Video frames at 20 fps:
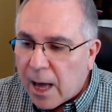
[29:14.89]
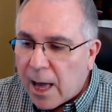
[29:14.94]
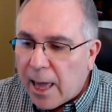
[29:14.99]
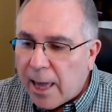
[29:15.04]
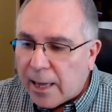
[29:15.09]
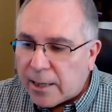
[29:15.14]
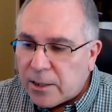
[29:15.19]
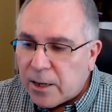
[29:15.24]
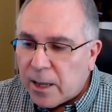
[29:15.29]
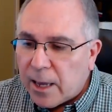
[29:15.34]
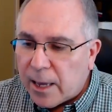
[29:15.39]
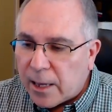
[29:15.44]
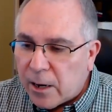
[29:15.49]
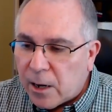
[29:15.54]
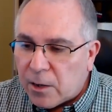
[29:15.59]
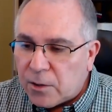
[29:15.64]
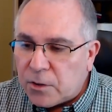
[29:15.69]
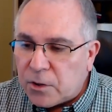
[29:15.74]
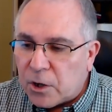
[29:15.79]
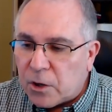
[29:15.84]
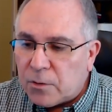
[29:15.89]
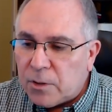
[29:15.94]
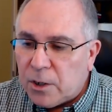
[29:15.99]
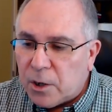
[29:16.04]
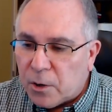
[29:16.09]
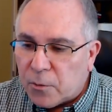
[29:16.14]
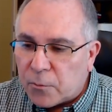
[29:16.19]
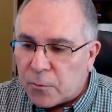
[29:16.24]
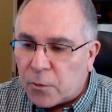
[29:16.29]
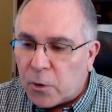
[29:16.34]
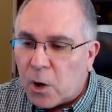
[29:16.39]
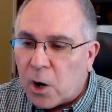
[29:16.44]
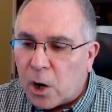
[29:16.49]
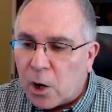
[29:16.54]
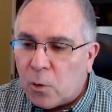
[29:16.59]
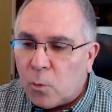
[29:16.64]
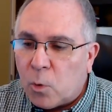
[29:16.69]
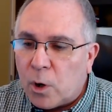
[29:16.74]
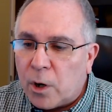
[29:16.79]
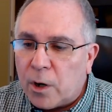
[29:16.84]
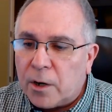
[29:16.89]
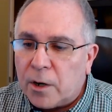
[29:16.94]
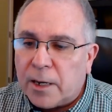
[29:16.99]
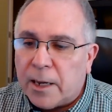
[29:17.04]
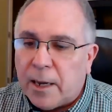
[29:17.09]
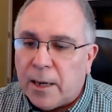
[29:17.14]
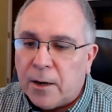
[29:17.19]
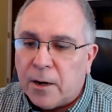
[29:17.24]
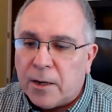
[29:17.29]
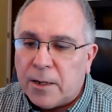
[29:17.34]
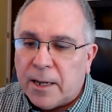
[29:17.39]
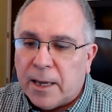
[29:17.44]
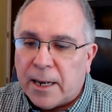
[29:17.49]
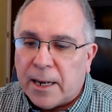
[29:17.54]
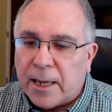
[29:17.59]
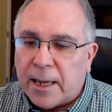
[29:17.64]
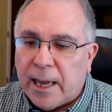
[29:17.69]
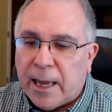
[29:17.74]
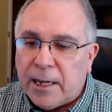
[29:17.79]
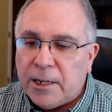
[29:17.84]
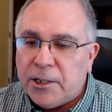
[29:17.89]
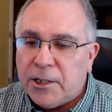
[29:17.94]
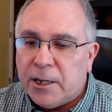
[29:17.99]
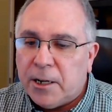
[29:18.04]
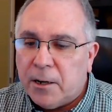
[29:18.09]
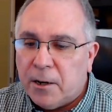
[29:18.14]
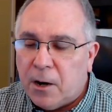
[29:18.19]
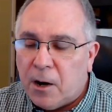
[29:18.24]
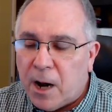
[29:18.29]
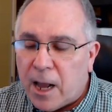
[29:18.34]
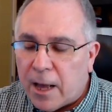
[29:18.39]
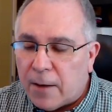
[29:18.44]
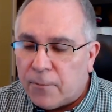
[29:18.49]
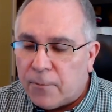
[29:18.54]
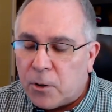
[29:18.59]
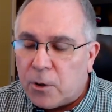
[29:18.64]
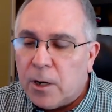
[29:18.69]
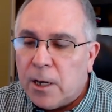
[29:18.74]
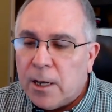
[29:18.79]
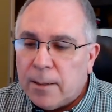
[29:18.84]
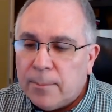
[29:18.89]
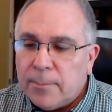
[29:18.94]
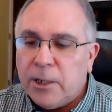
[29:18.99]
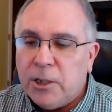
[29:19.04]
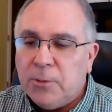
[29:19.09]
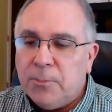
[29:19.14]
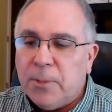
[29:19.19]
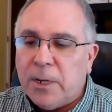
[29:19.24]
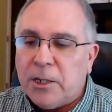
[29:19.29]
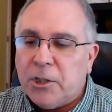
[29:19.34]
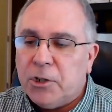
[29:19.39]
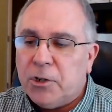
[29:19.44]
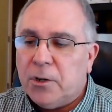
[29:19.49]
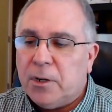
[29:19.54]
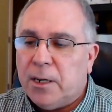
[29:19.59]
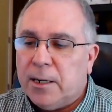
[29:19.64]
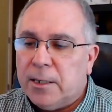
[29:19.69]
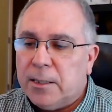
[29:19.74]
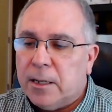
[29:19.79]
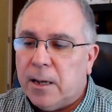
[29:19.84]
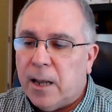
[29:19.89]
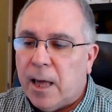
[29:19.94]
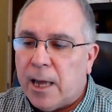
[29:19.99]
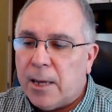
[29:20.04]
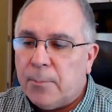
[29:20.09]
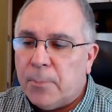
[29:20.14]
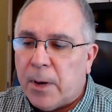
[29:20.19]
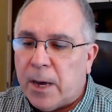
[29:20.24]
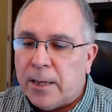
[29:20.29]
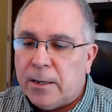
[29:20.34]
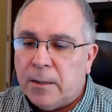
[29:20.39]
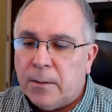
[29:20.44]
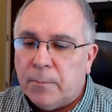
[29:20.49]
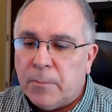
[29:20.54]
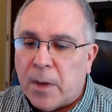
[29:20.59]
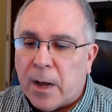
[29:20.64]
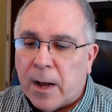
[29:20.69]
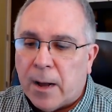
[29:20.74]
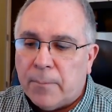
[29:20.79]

And also, for our work and our dedication and our effort, please make sure you hit the like button.